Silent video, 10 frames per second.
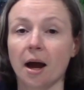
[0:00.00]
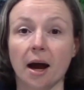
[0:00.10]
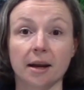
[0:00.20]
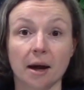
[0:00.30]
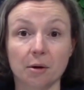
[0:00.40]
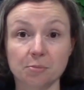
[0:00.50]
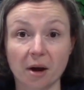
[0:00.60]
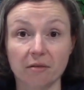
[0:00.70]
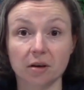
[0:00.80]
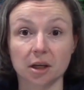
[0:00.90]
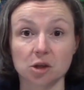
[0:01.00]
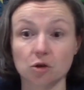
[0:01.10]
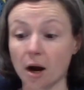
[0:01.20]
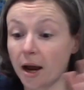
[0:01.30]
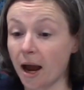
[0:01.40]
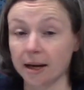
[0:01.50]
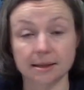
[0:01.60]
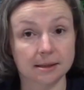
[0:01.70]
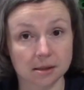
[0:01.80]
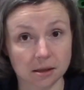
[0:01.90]
and now it's perfectly dry and
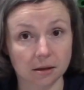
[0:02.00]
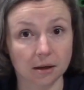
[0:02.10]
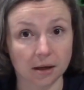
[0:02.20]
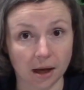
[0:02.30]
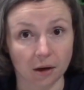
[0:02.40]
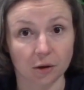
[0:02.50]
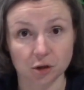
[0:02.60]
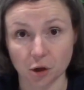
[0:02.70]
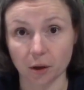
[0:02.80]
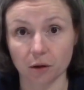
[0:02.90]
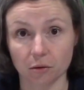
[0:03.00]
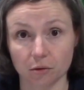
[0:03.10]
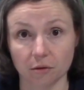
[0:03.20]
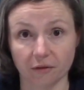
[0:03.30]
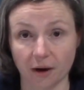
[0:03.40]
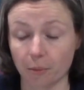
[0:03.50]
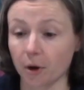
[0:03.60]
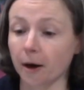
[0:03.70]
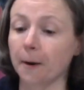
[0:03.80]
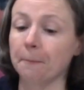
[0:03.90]
it's still yellow showing through the fabric.